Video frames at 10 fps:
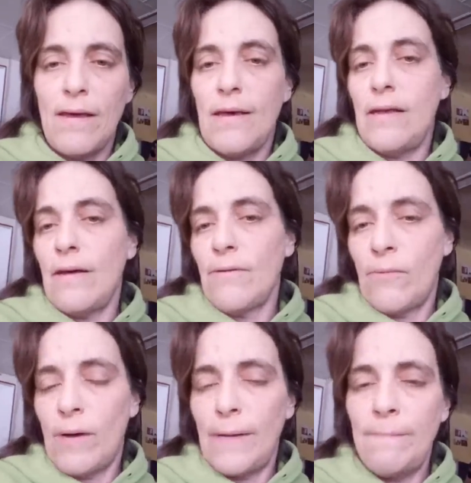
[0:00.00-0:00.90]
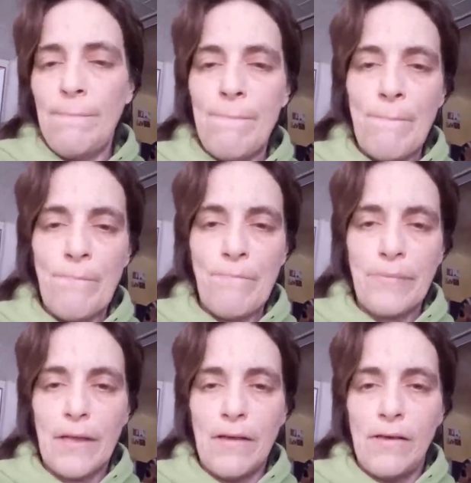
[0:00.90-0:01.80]
Another one
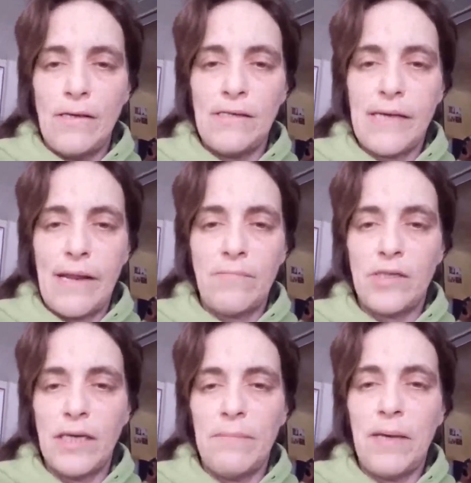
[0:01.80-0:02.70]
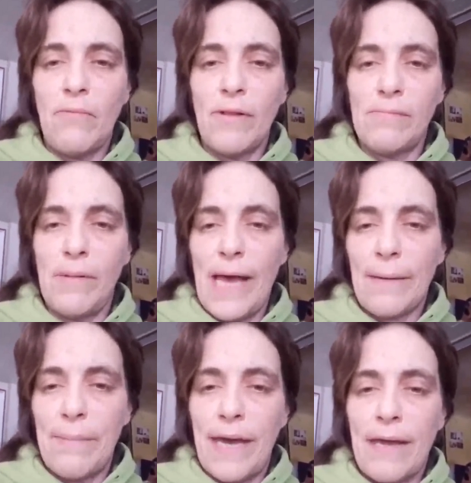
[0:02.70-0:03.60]
is that I'm sleeping with a
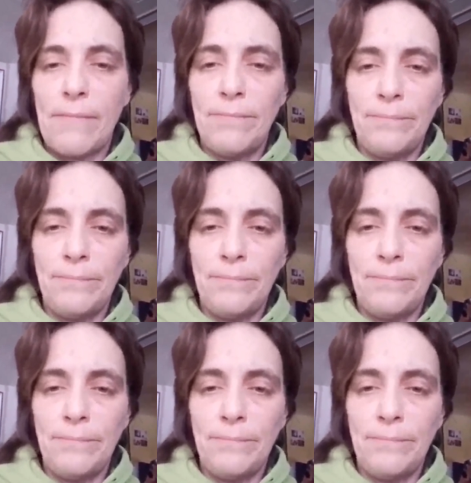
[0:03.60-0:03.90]
black man.